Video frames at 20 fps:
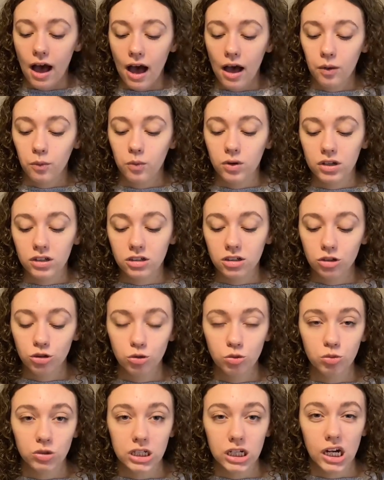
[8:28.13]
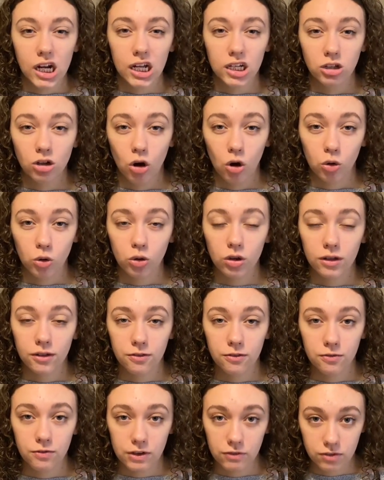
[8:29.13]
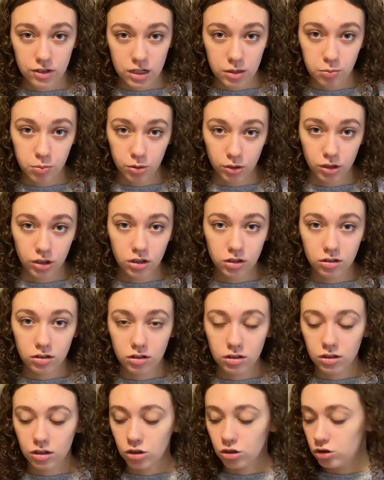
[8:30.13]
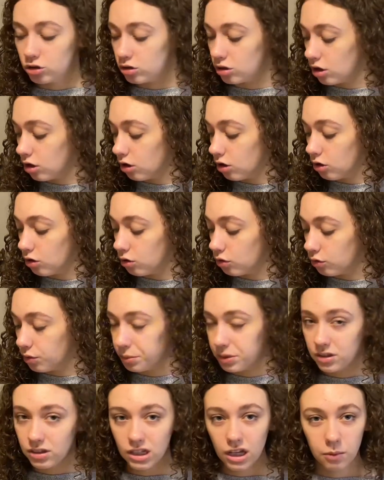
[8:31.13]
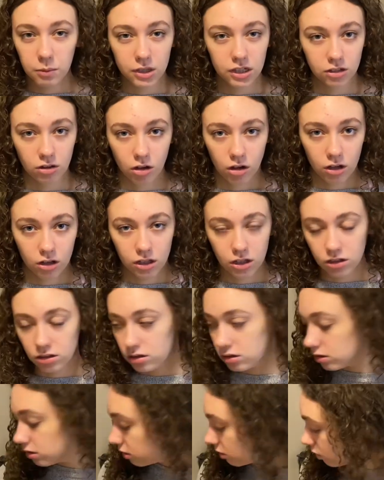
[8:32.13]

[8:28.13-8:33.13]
I want to read a total of 50 books. So let me see how many's on this.